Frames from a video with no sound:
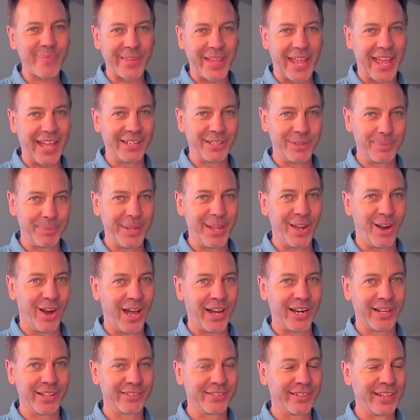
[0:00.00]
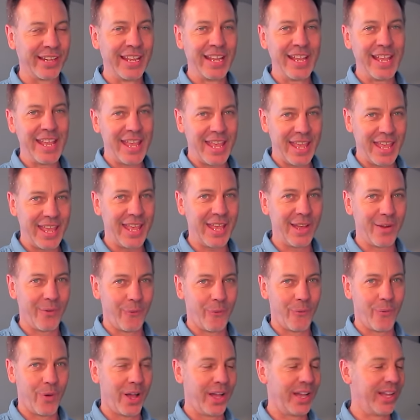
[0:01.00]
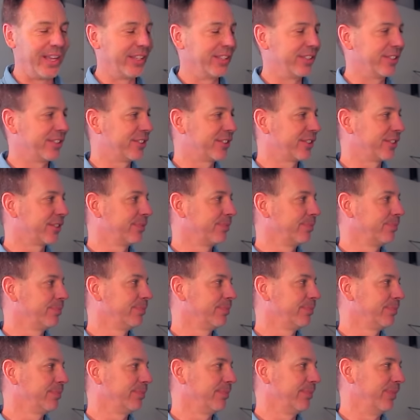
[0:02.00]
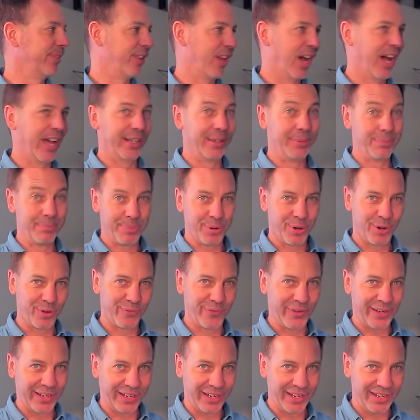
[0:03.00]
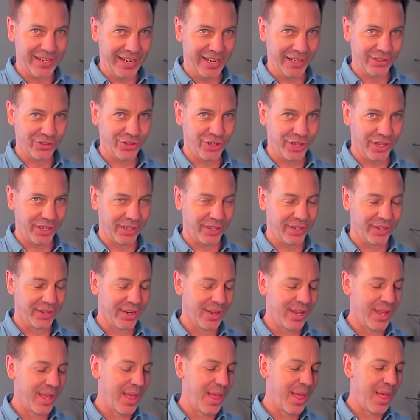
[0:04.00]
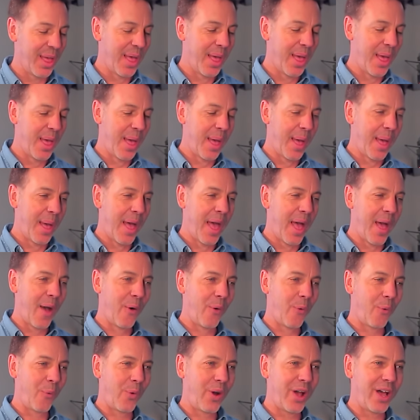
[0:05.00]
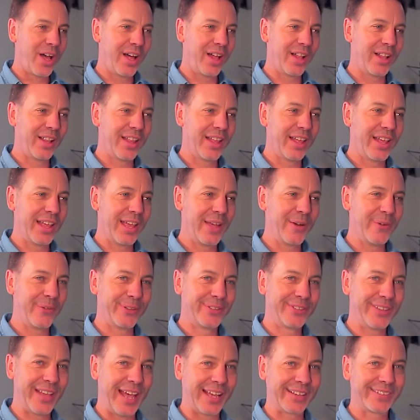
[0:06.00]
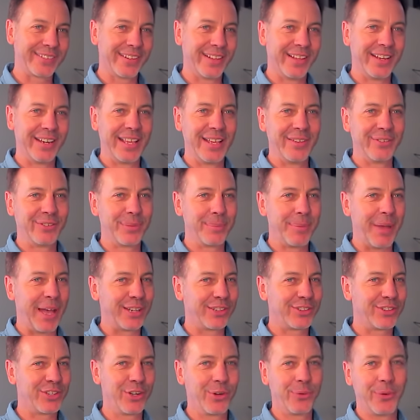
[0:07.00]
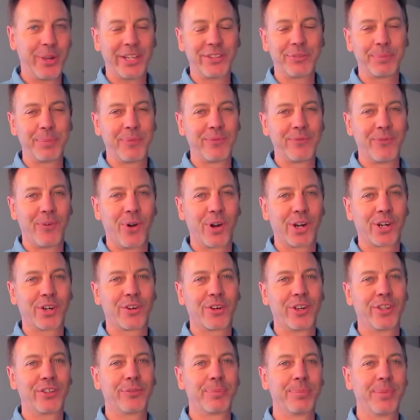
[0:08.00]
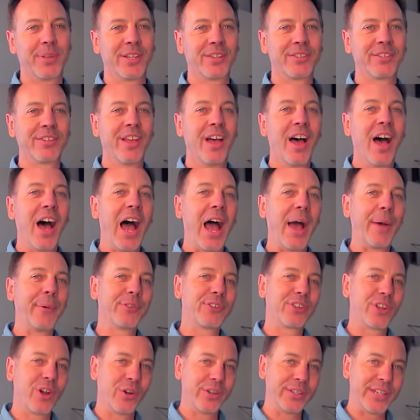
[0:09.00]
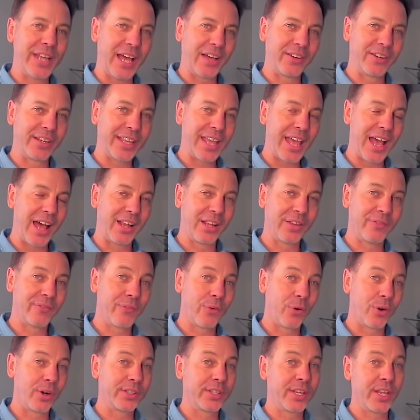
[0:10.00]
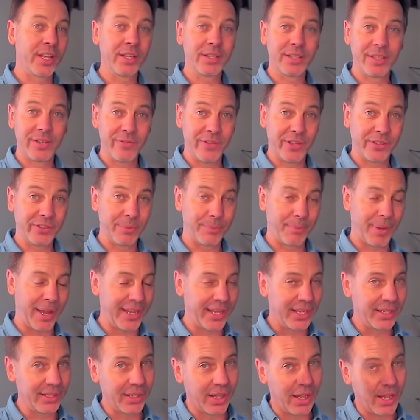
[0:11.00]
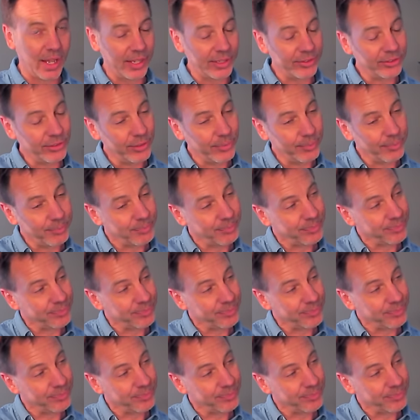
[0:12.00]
and to be honest, it was not in perfect condition. Well, it was excellent. It was about two weeks before Christmas. I was going down to California to visit my in laws.